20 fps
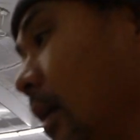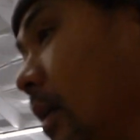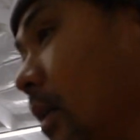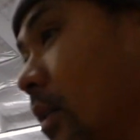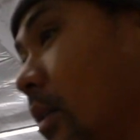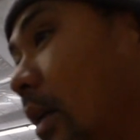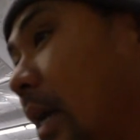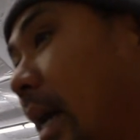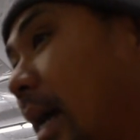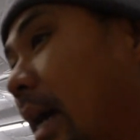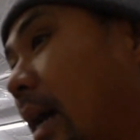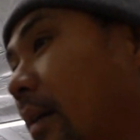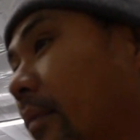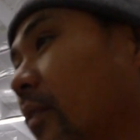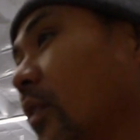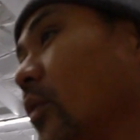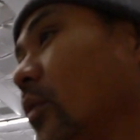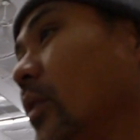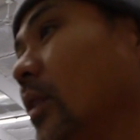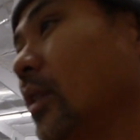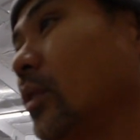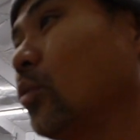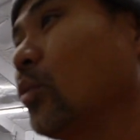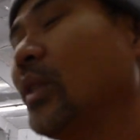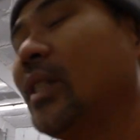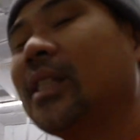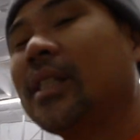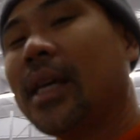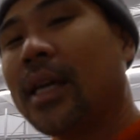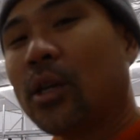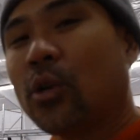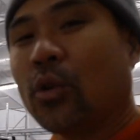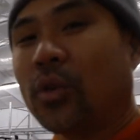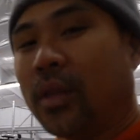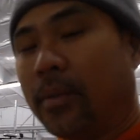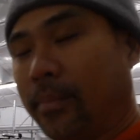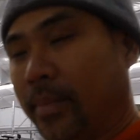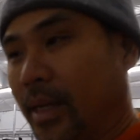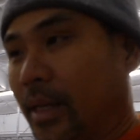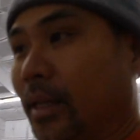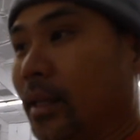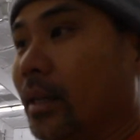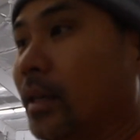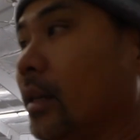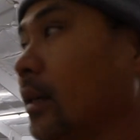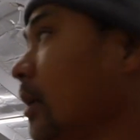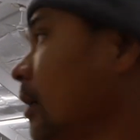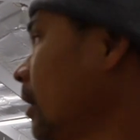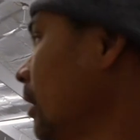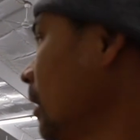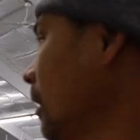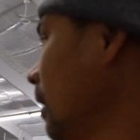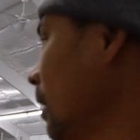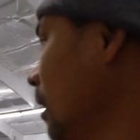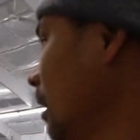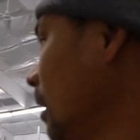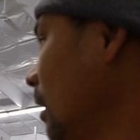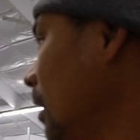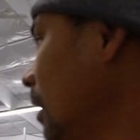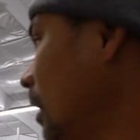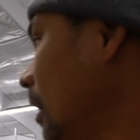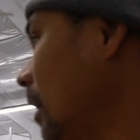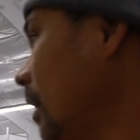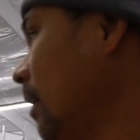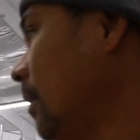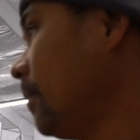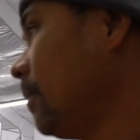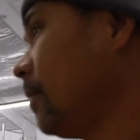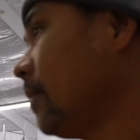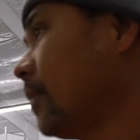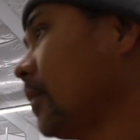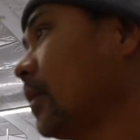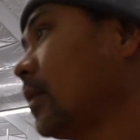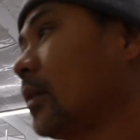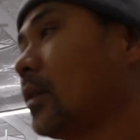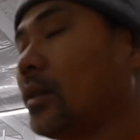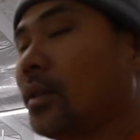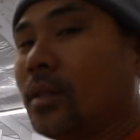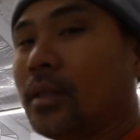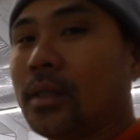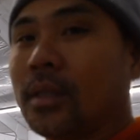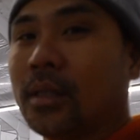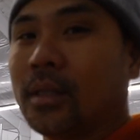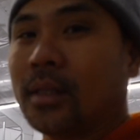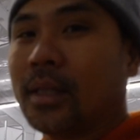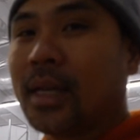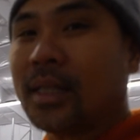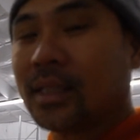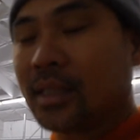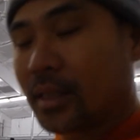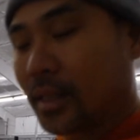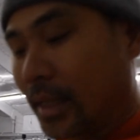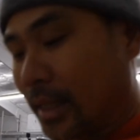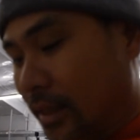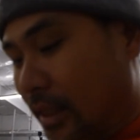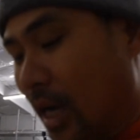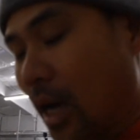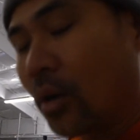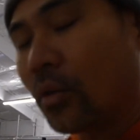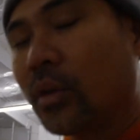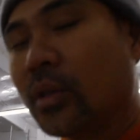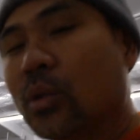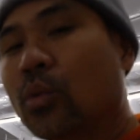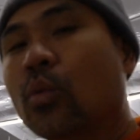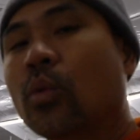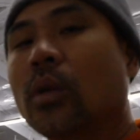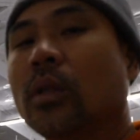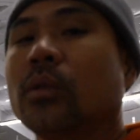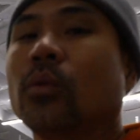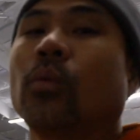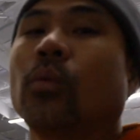You have to just recycle the money. Um, that's that's how this world